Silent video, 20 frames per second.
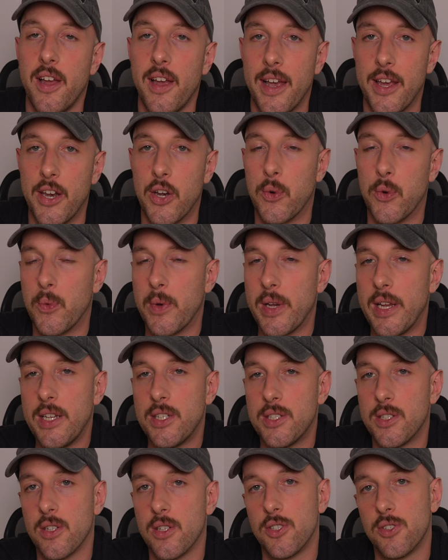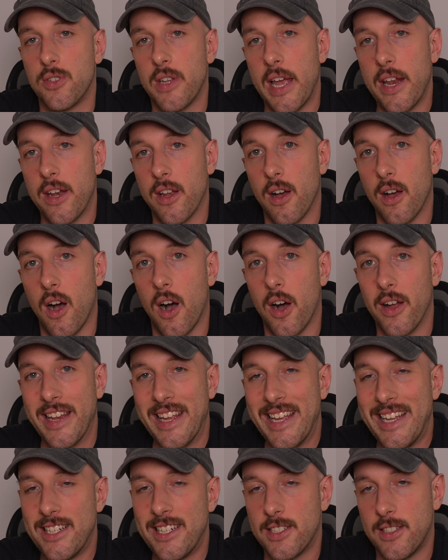and it reads the data on
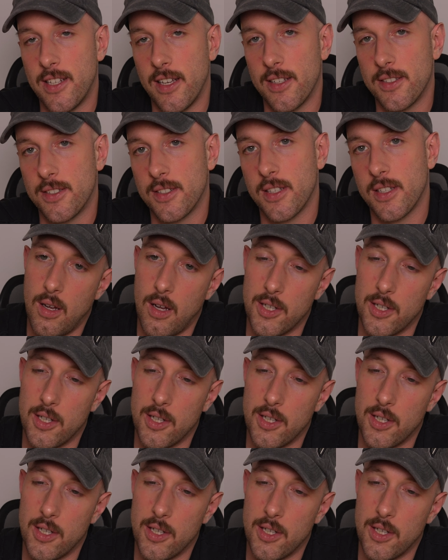each disc.